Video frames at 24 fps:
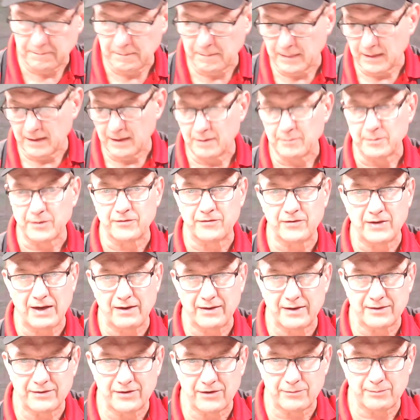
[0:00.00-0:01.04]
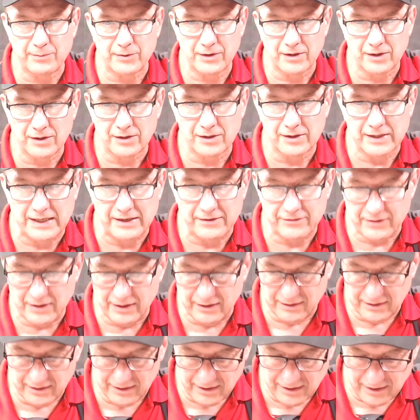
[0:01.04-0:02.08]
But see, I can just put little leaves on
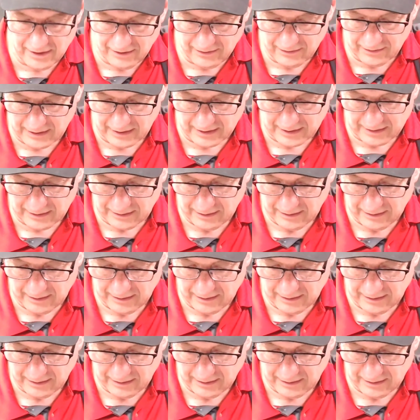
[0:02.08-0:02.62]
there, and I can